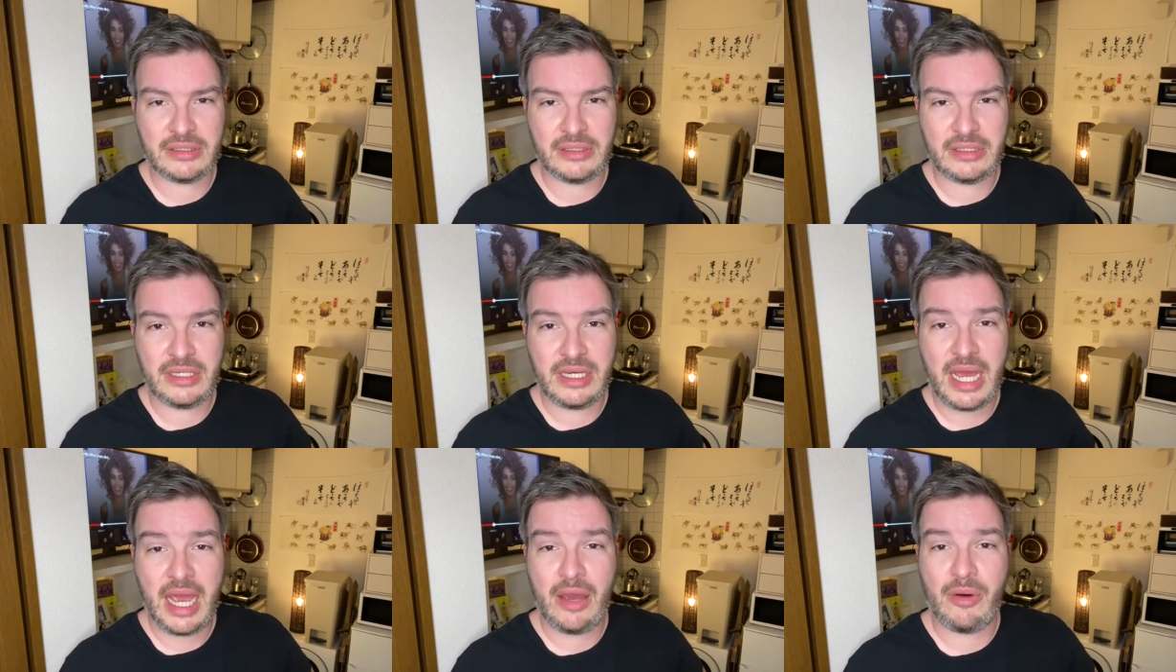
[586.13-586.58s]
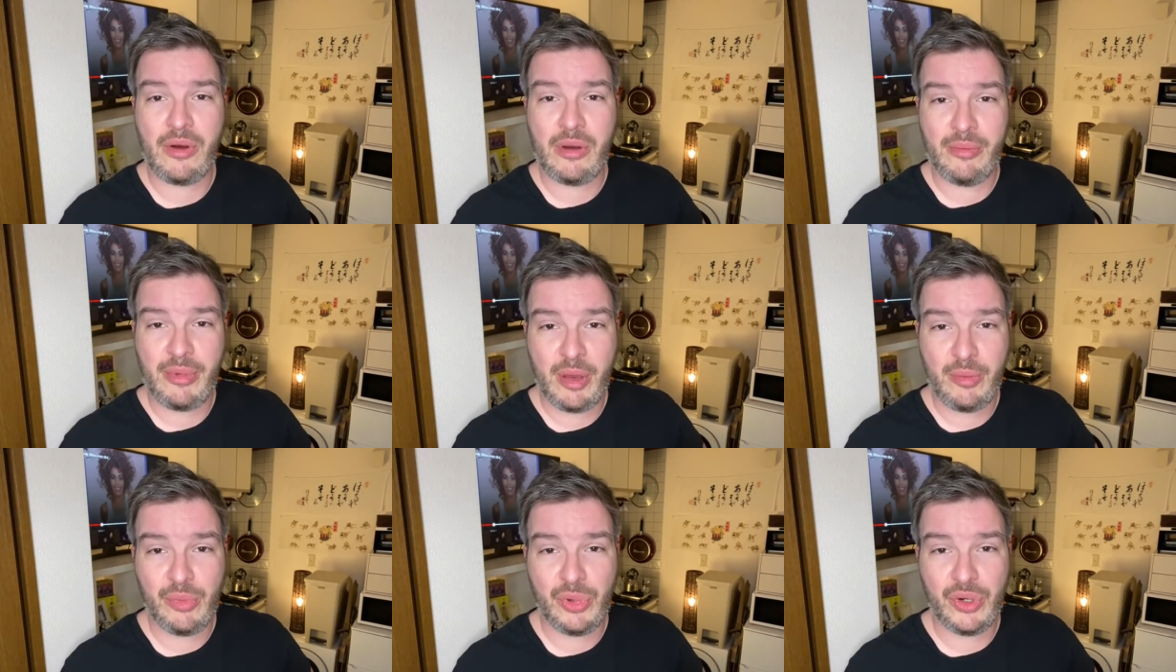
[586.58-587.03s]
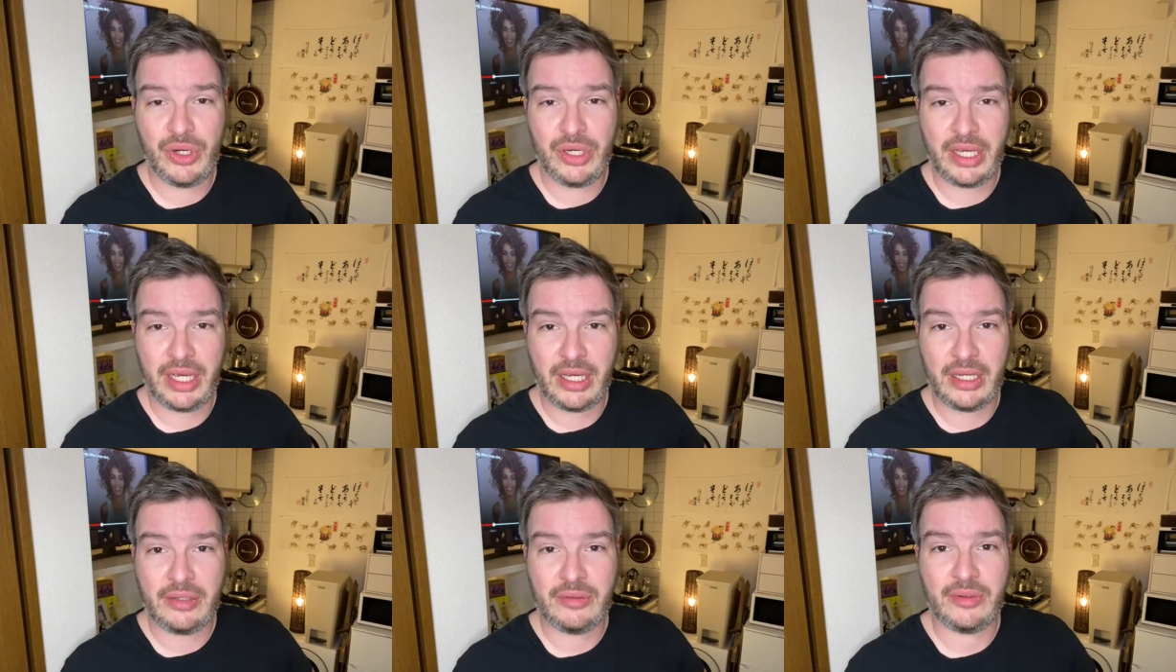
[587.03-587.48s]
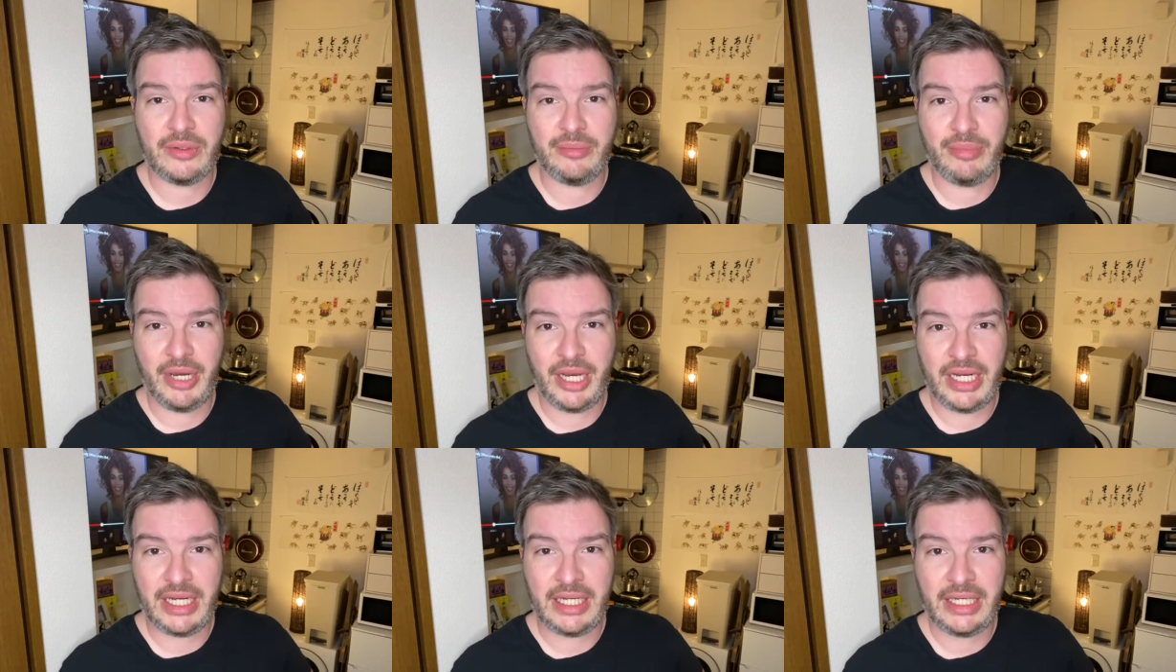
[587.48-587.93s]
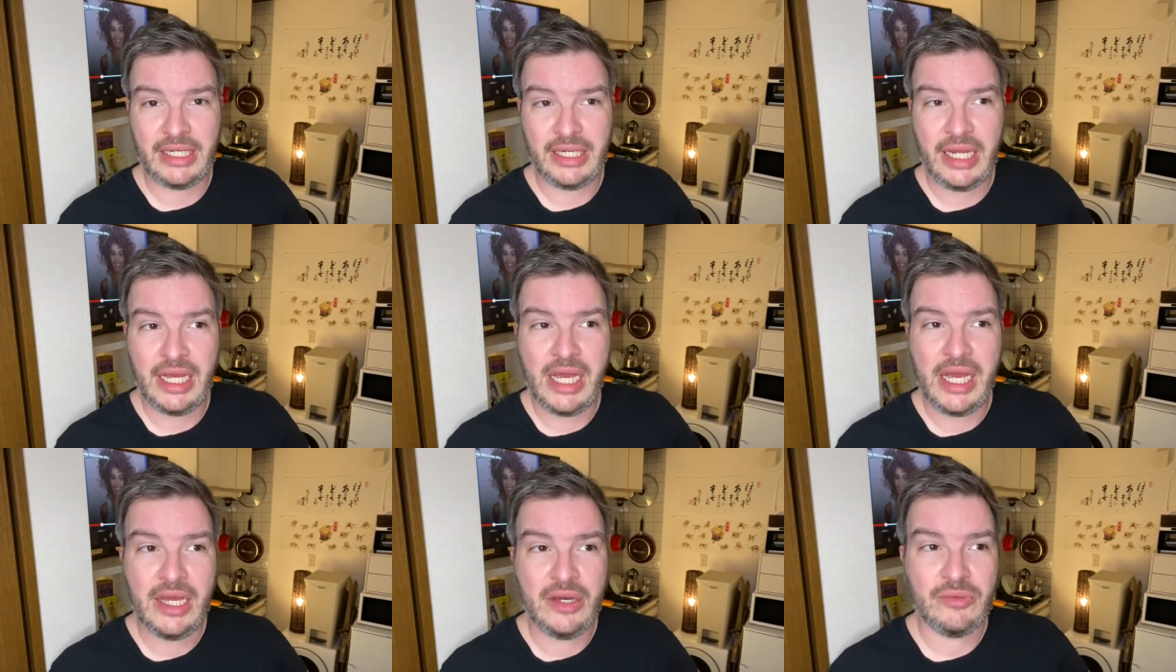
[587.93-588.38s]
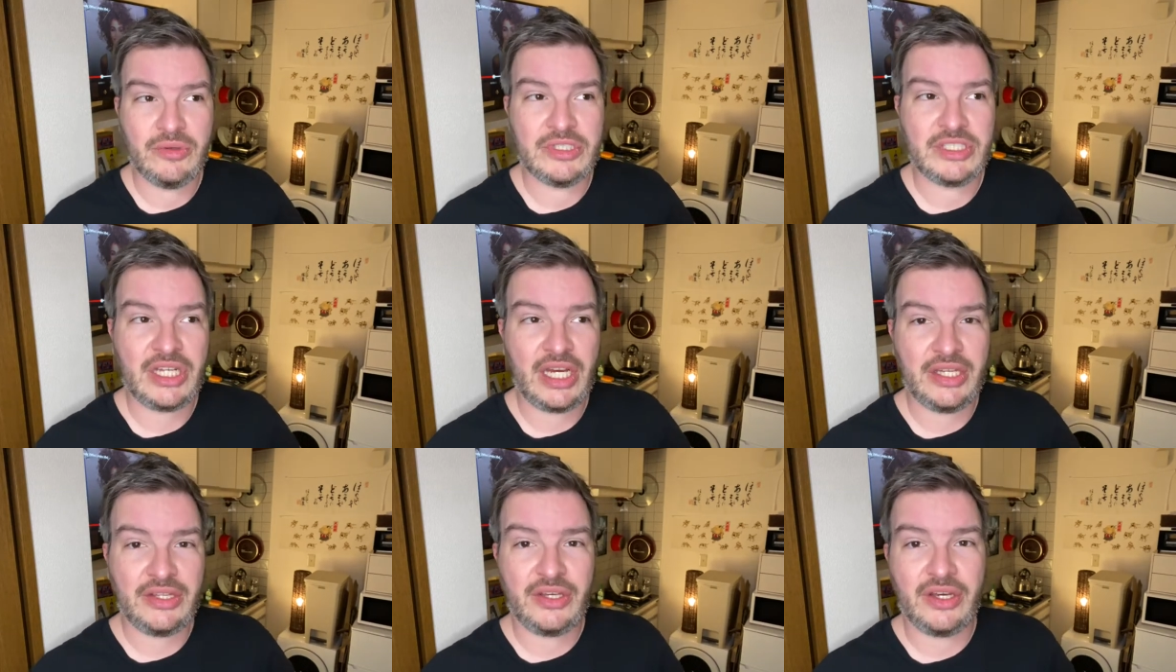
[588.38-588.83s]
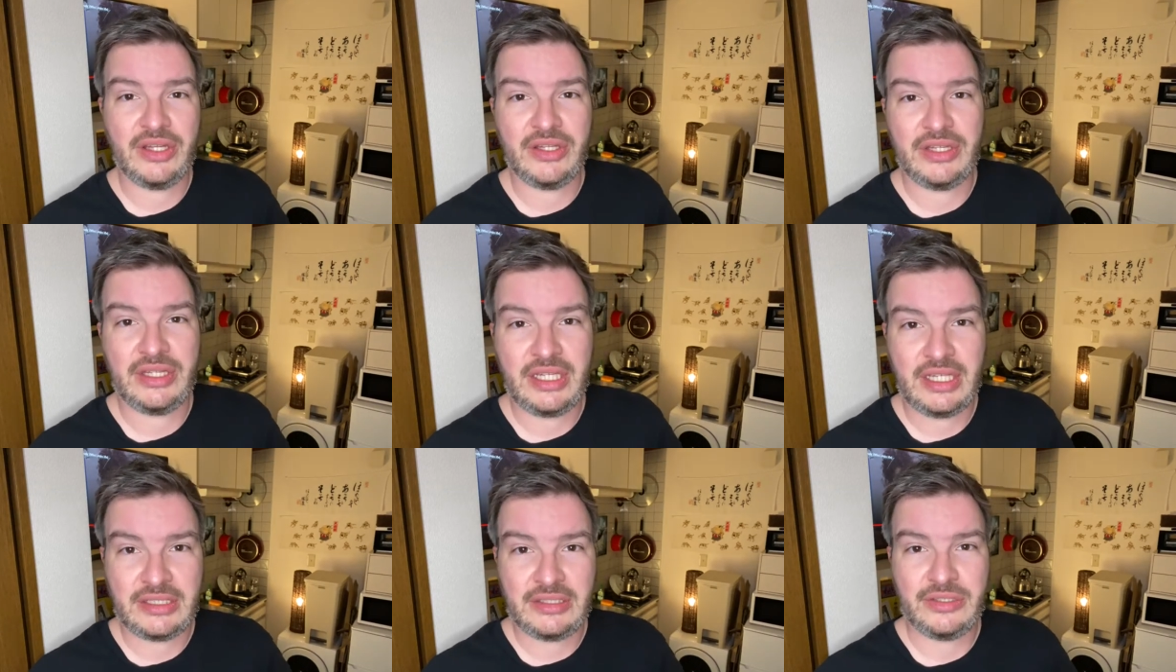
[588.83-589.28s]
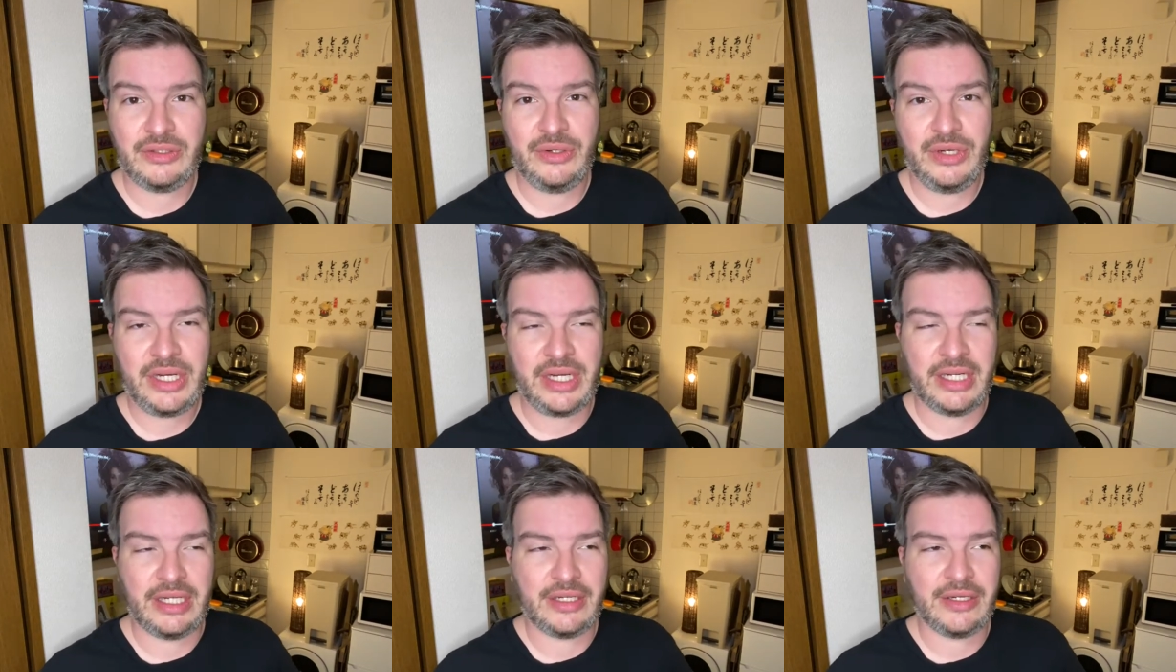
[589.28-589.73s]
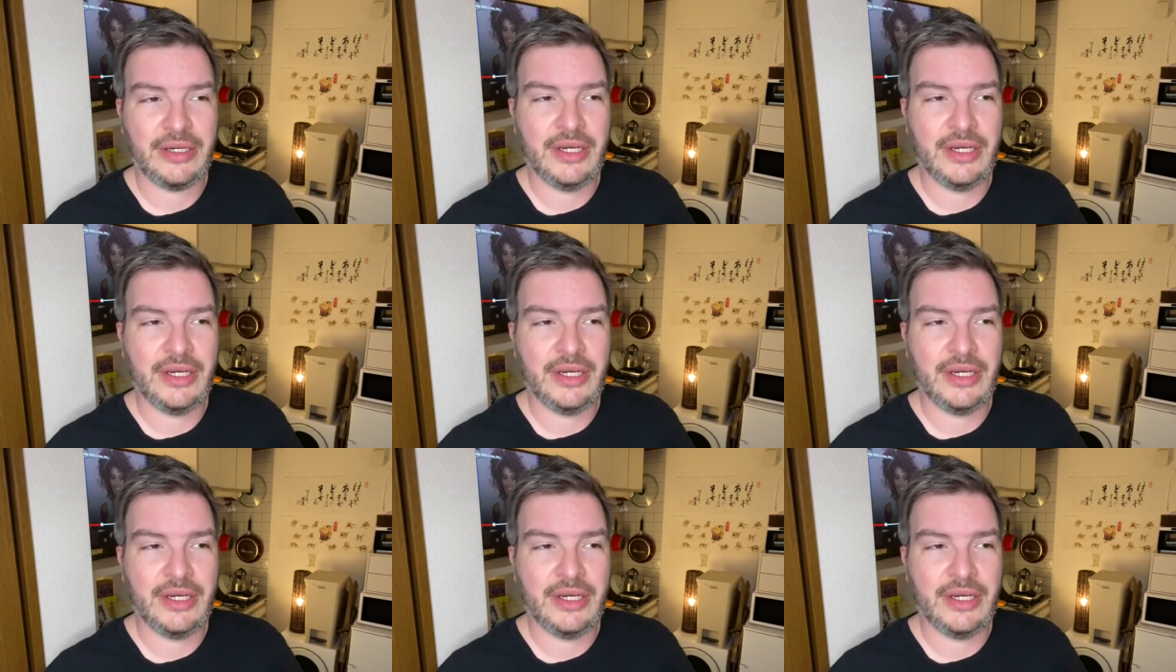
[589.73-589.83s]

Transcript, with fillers: now a member again with Biden, which I thought that's great.